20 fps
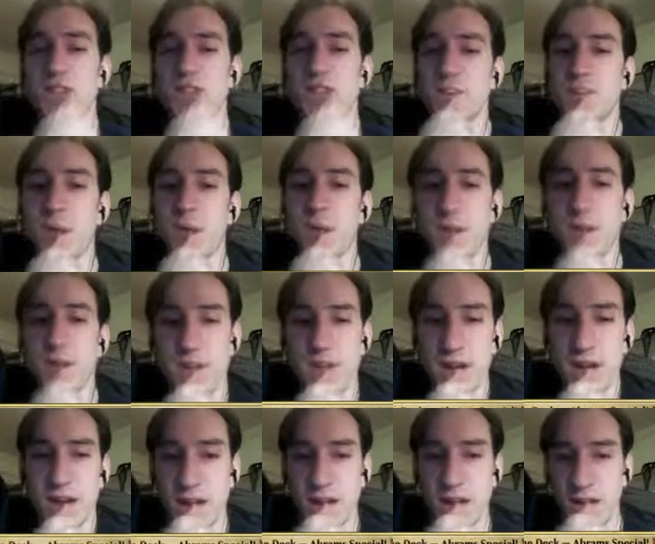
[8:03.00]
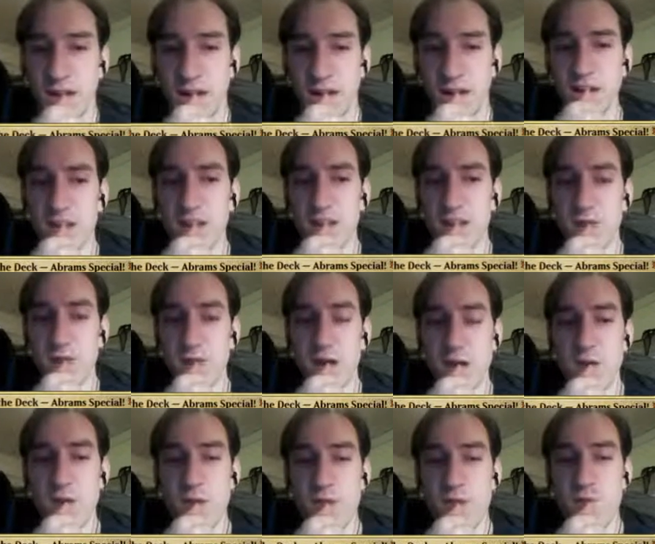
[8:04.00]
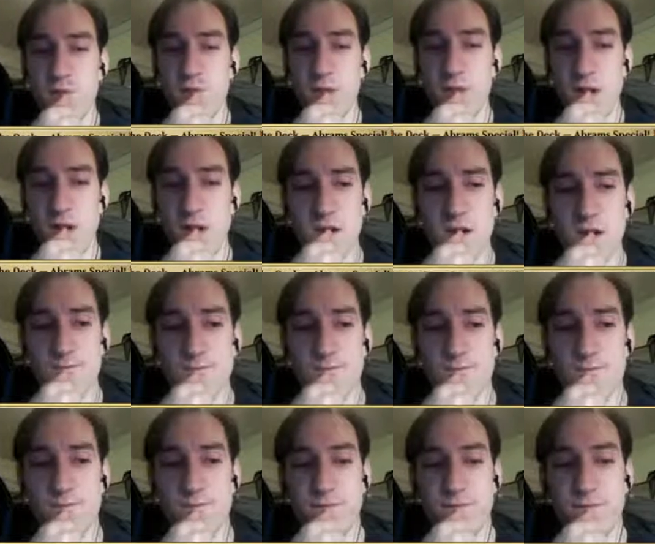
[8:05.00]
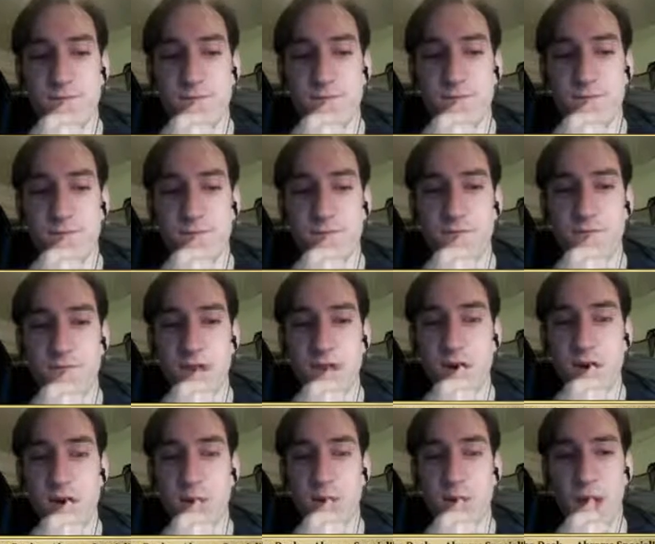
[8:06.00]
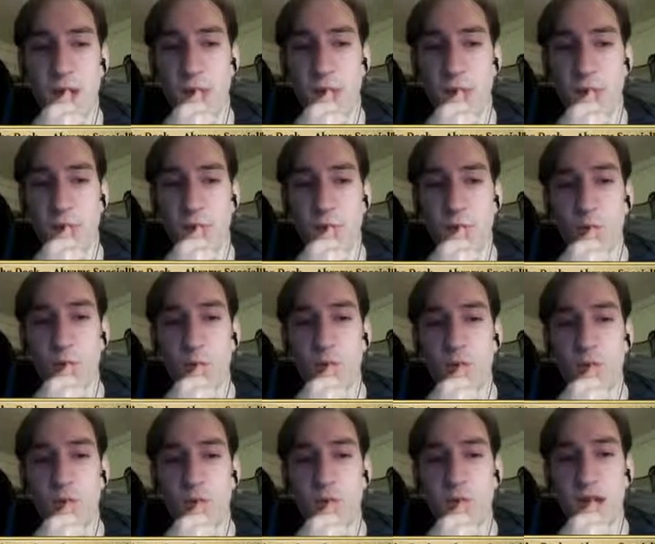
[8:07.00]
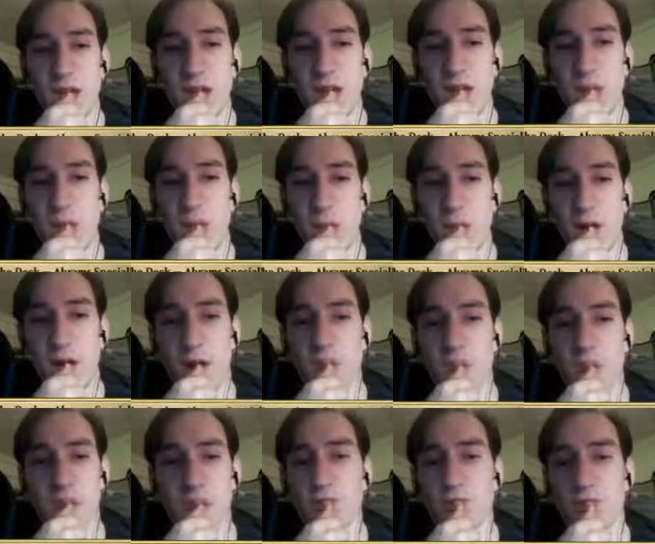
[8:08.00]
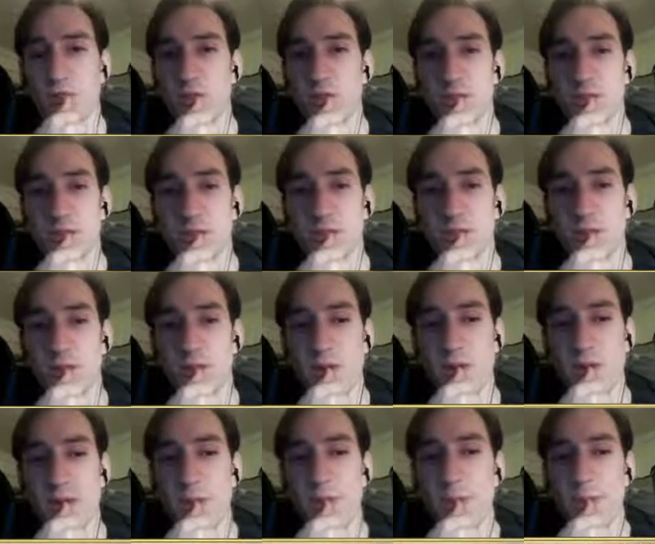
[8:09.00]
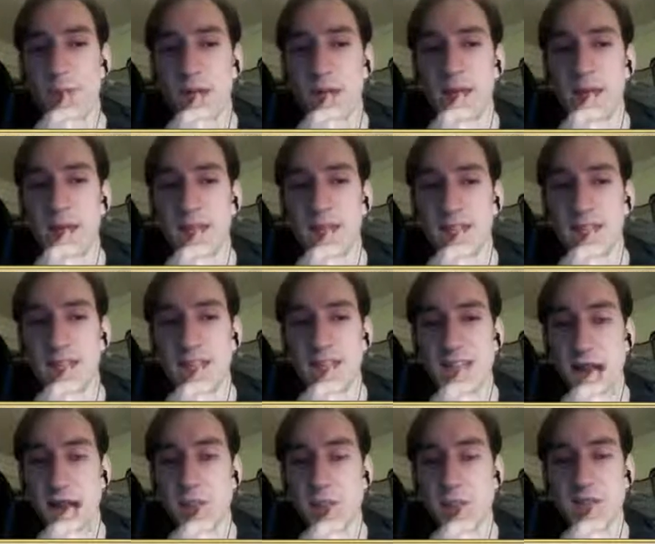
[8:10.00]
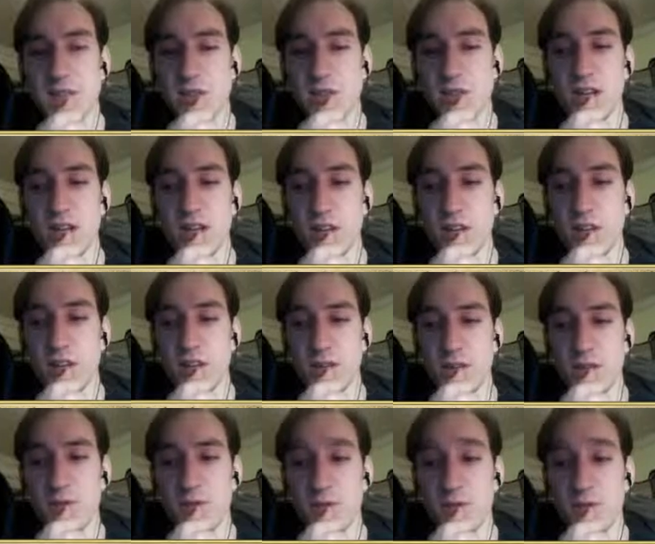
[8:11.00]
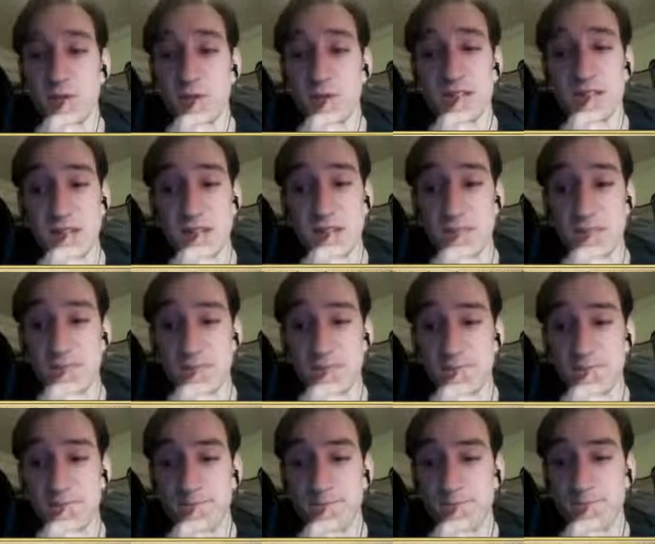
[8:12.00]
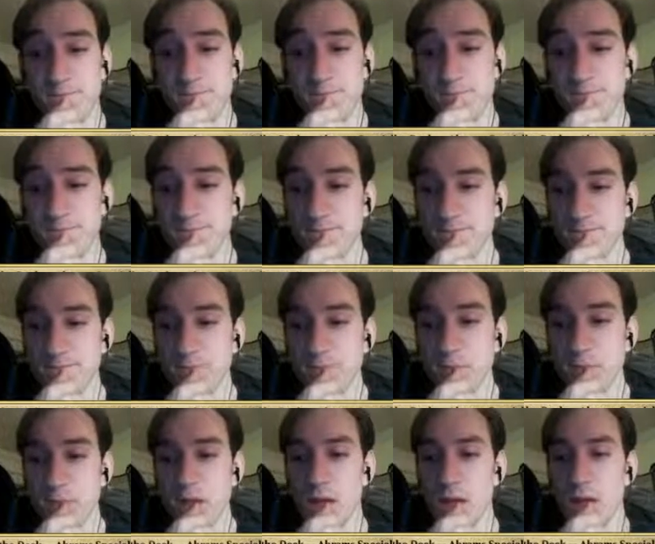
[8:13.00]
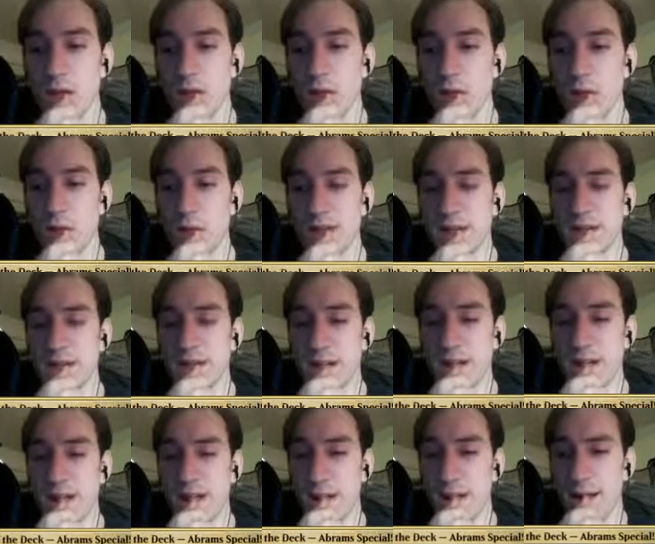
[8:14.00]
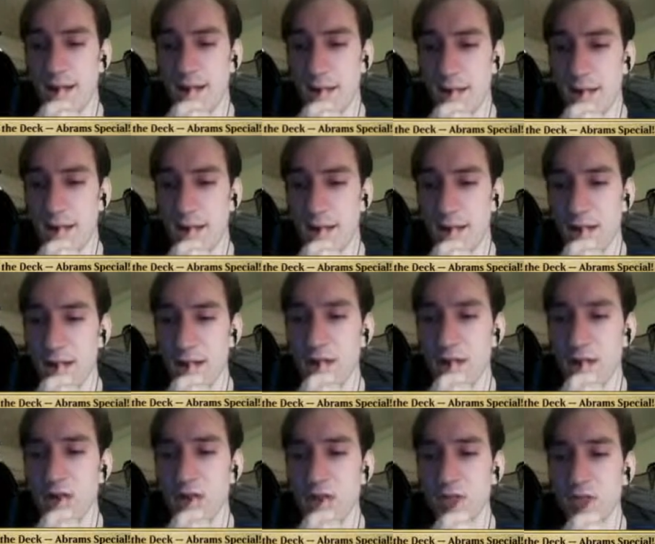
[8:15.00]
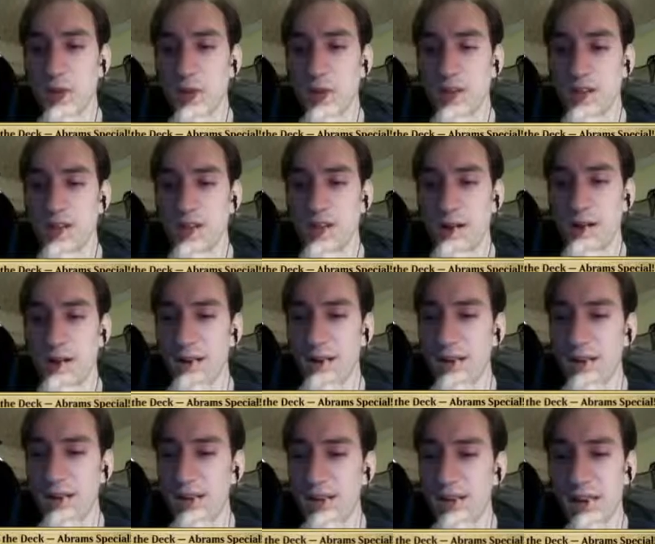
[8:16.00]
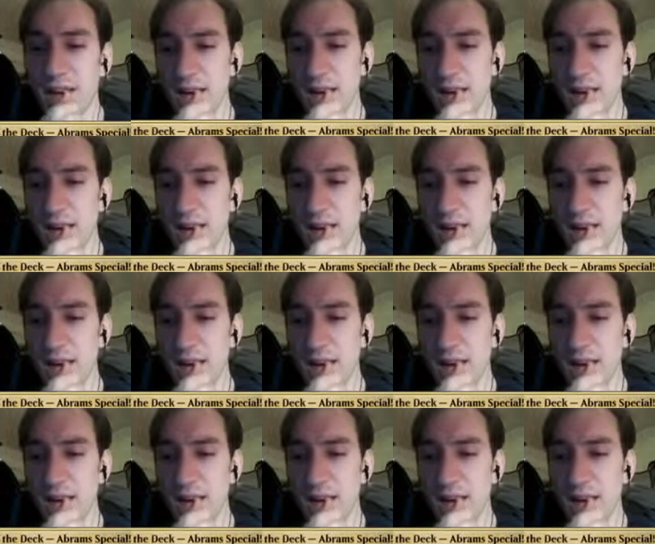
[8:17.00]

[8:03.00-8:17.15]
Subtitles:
about the deck. It's very, very, very powerful if you hit the Pyromancer or the Mentor. It does absolutely nothing if you don't see them. You don't mind dig? No spell snare? Nah.